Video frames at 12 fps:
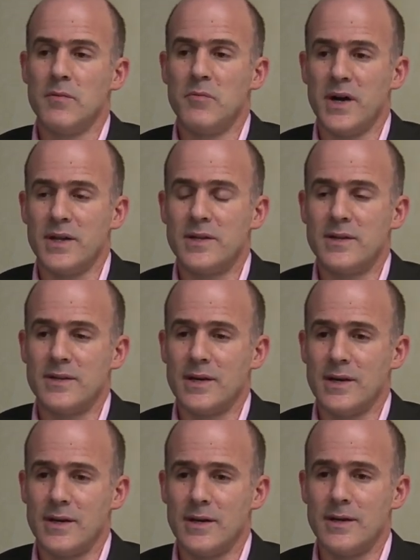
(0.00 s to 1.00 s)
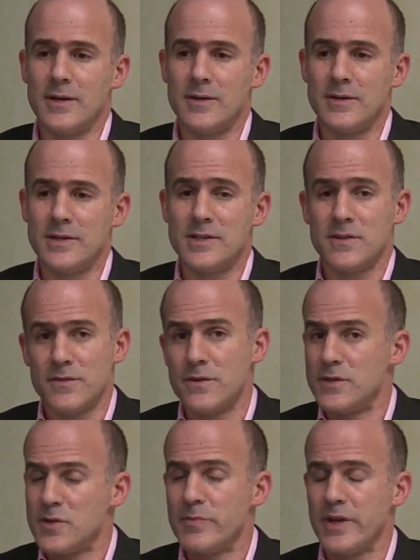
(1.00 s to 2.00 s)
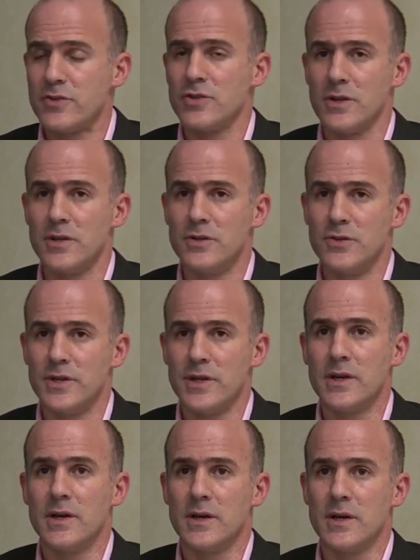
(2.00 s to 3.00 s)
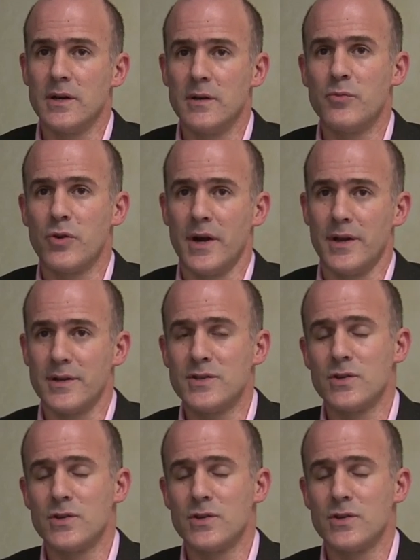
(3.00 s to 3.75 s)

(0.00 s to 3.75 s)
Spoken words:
but it's a very special and unique product.